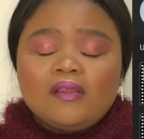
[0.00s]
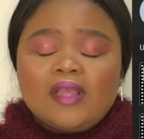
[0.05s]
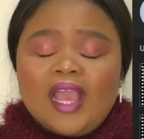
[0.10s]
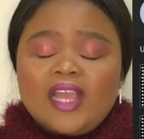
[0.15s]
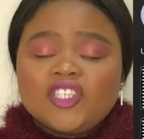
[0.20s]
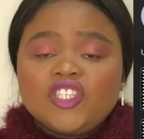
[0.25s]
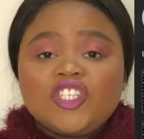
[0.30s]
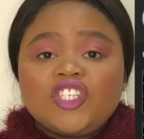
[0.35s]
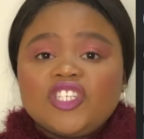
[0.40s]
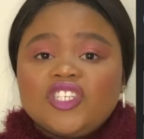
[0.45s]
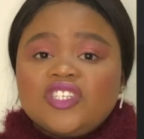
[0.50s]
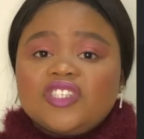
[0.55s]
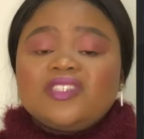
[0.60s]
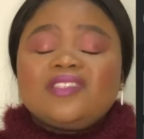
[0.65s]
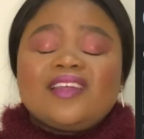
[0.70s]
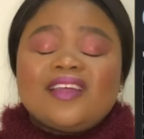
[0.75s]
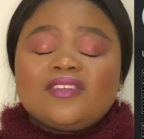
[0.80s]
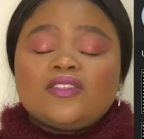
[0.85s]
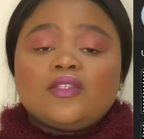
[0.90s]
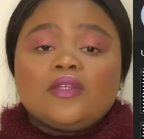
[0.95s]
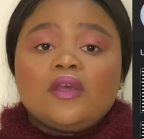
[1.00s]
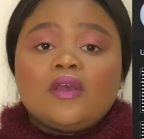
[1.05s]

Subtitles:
Actually, she just does